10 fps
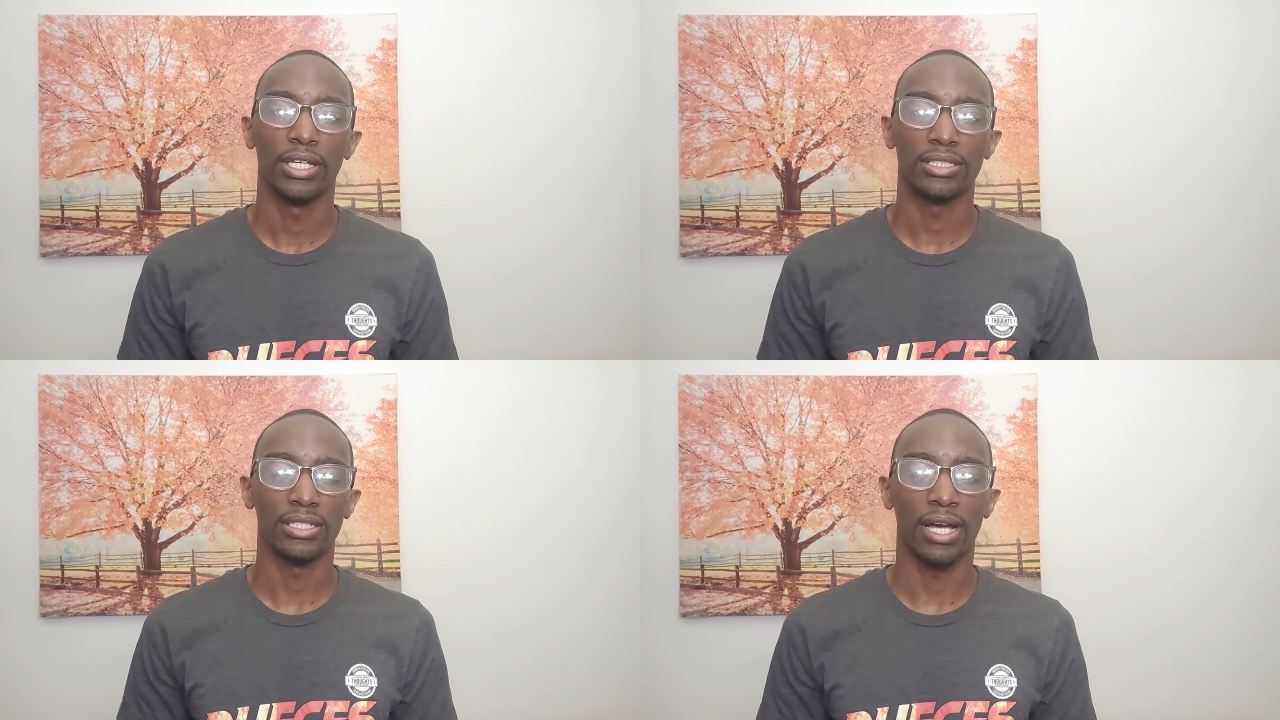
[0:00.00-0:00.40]

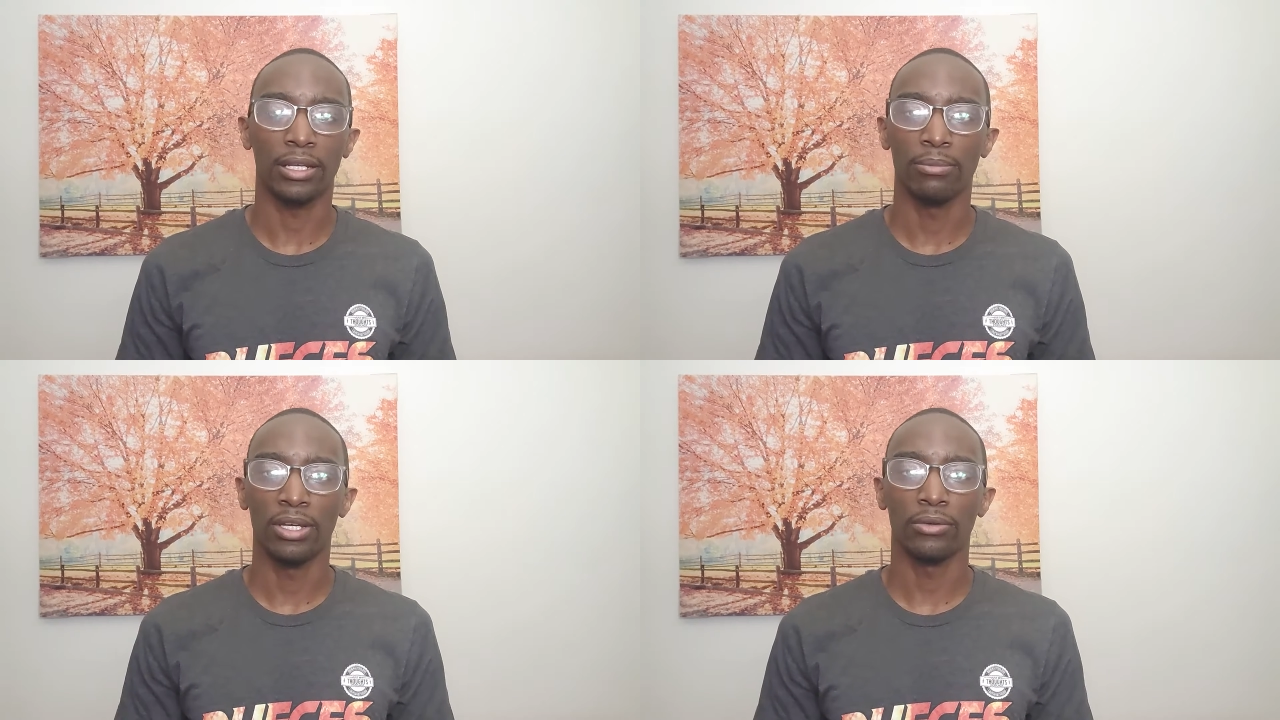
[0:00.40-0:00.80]
It's a
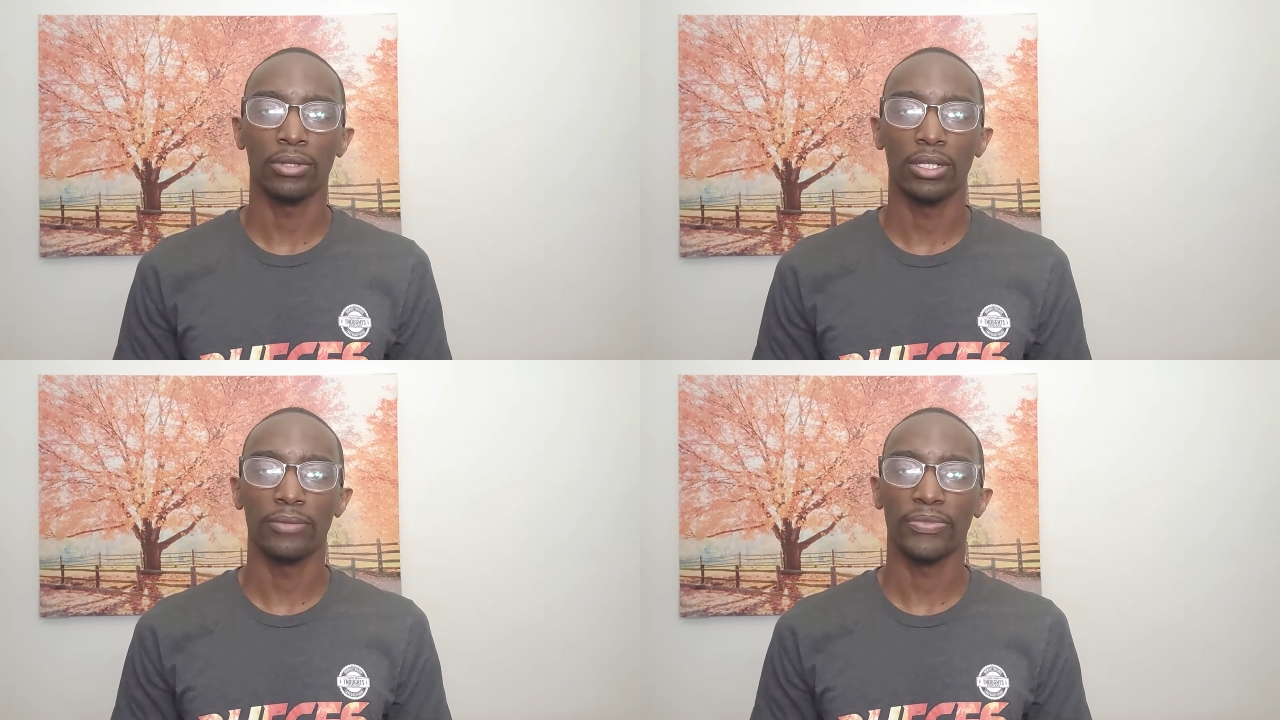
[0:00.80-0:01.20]

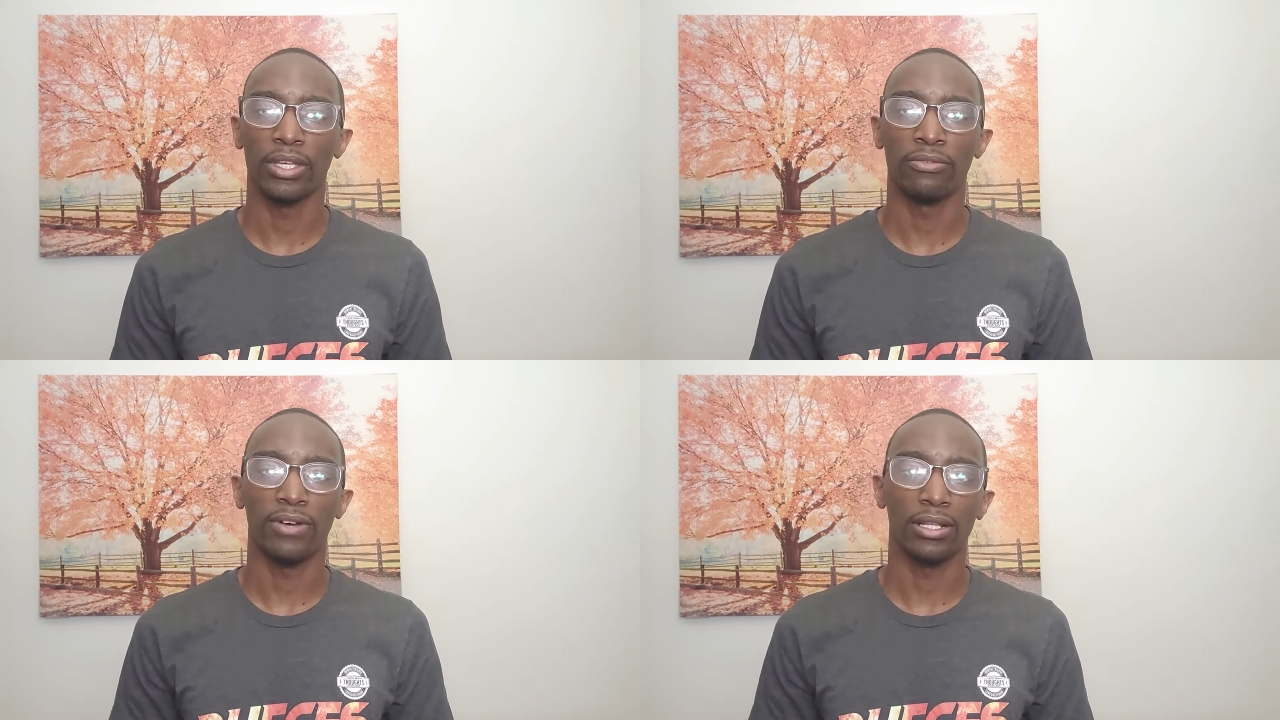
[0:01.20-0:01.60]
documentary.
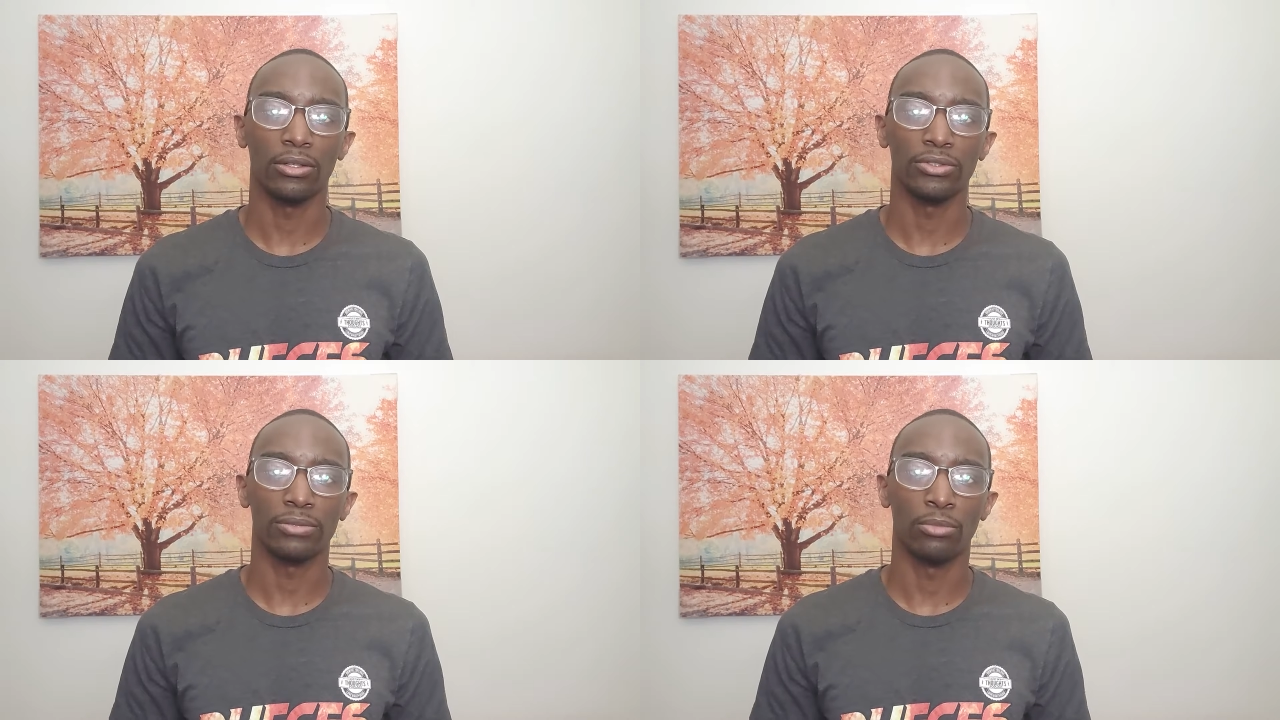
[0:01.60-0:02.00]
It
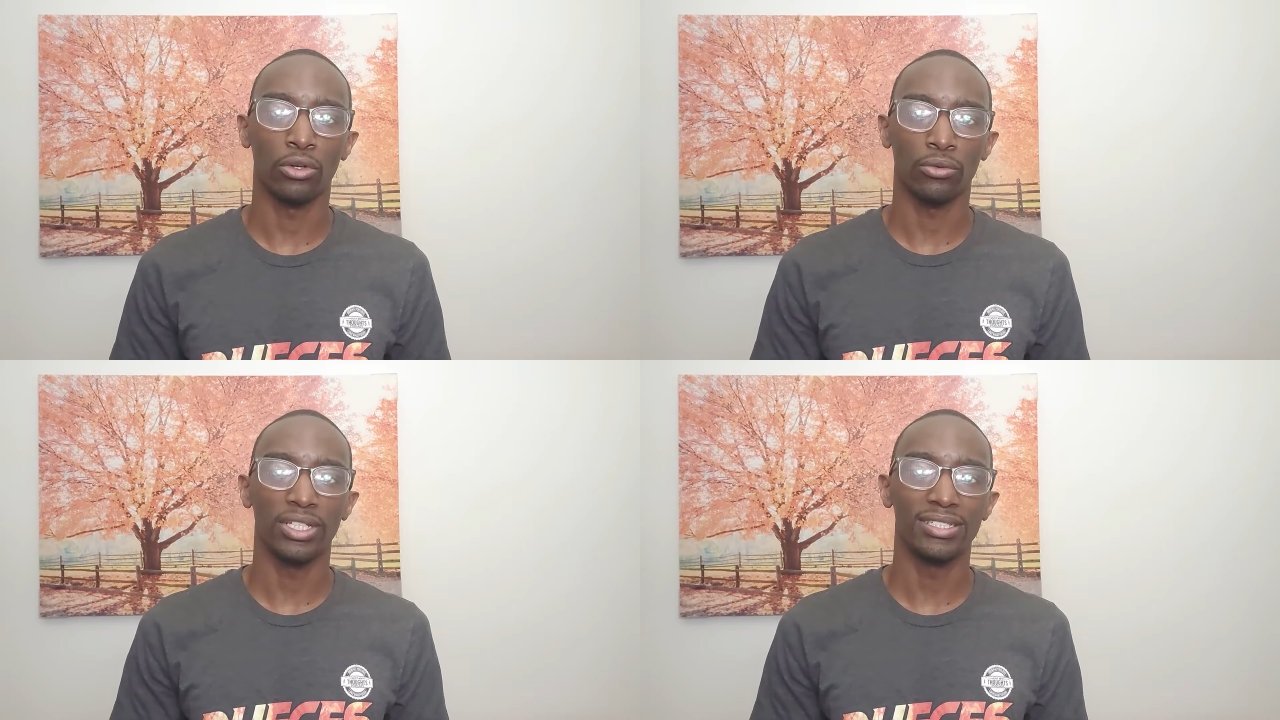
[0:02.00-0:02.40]
follows
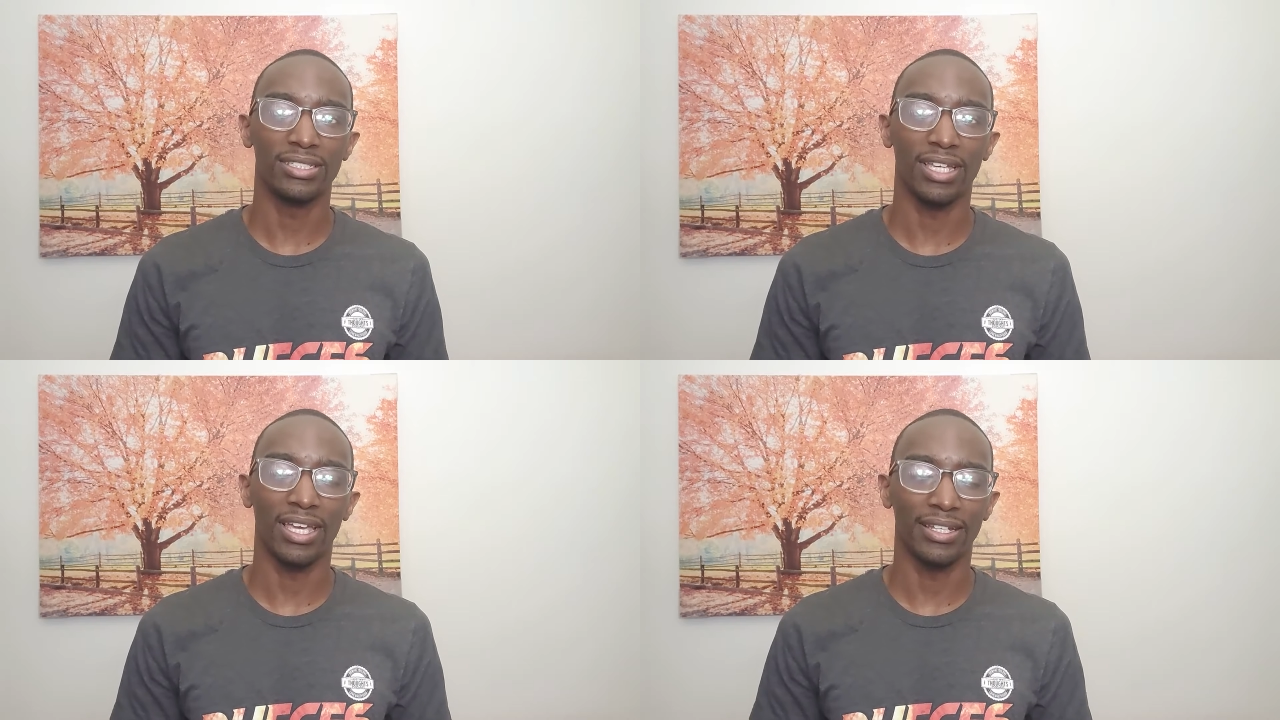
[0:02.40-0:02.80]

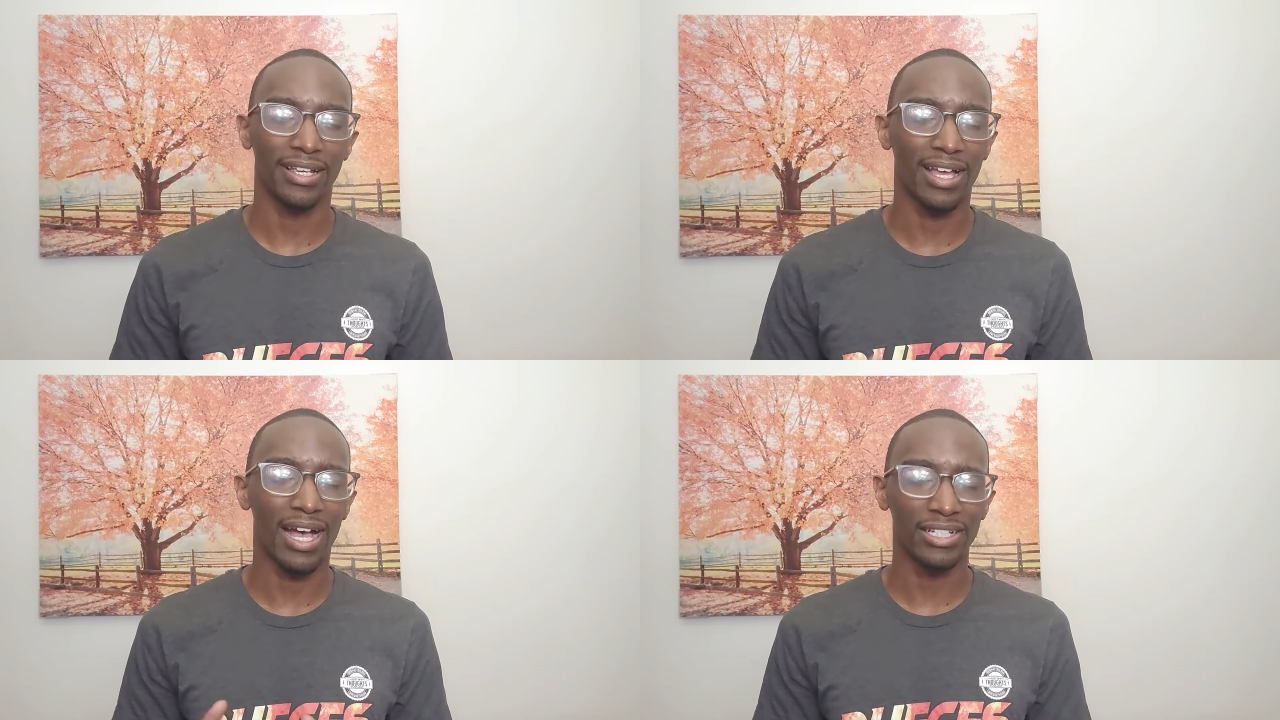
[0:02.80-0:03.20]
Maurice and
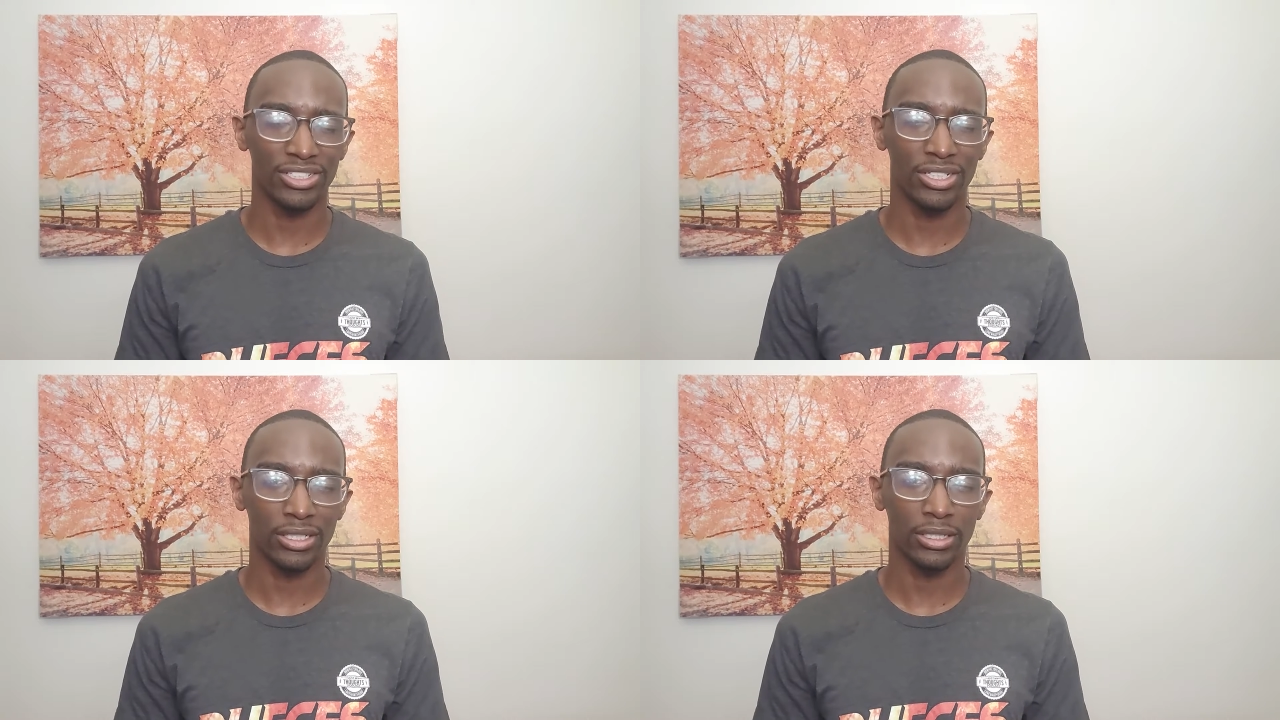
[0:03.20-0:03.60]

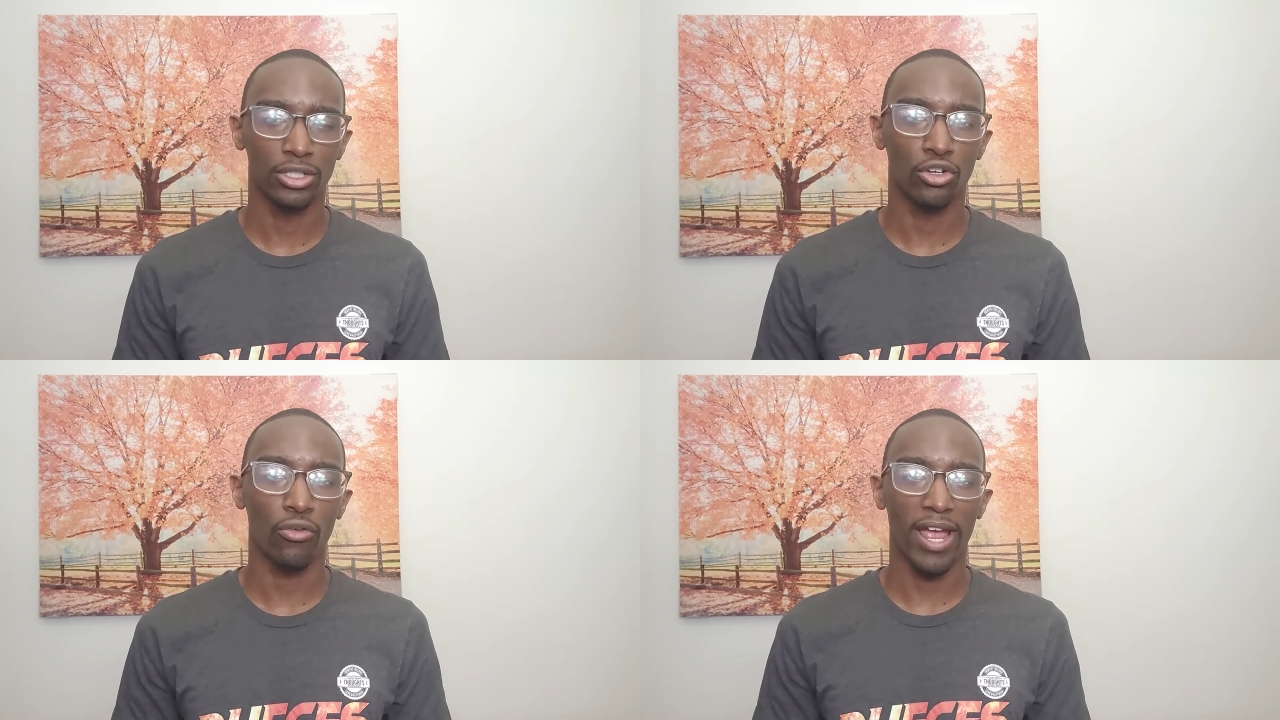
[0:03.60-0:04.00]
Katia
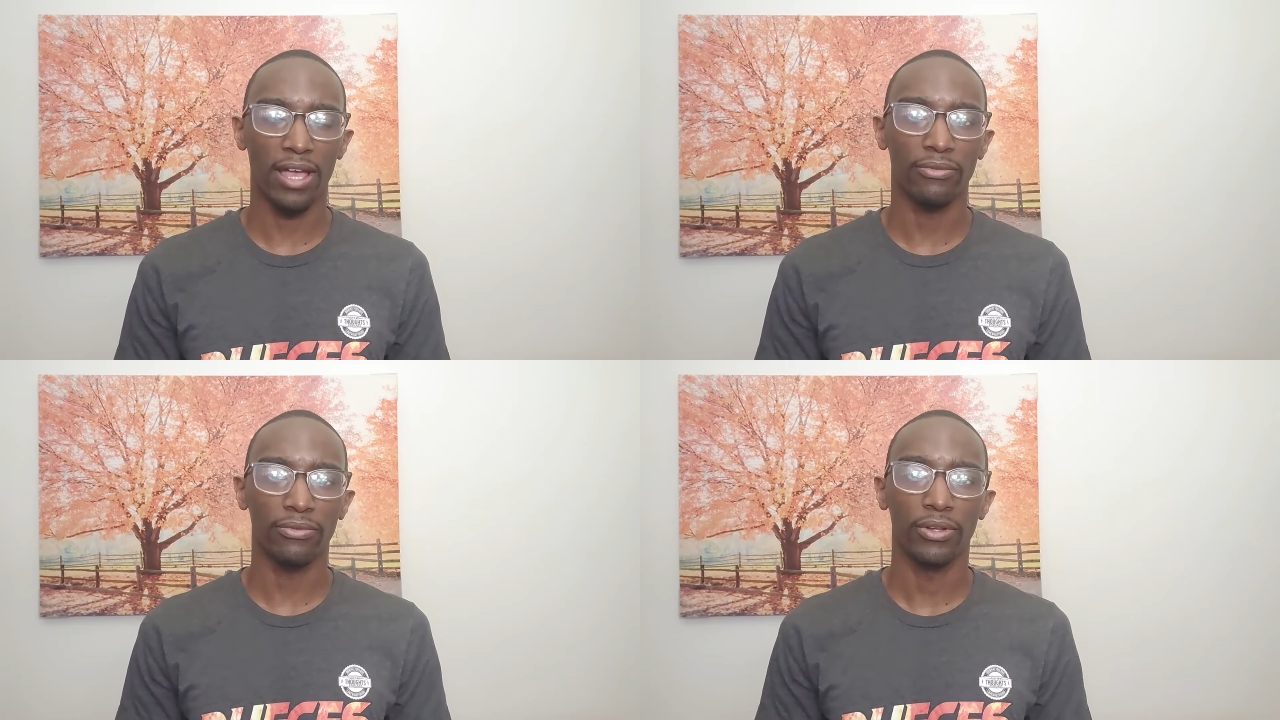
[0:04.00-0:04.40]

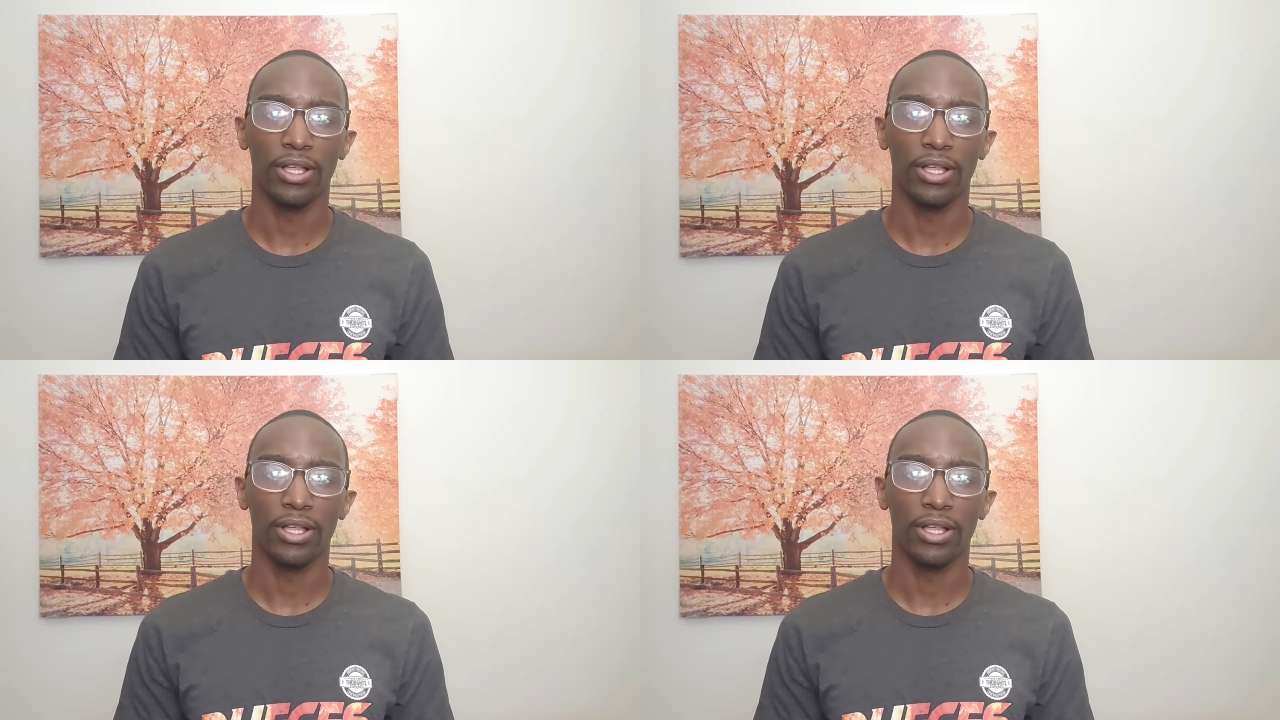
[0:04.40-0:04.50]
Kraft.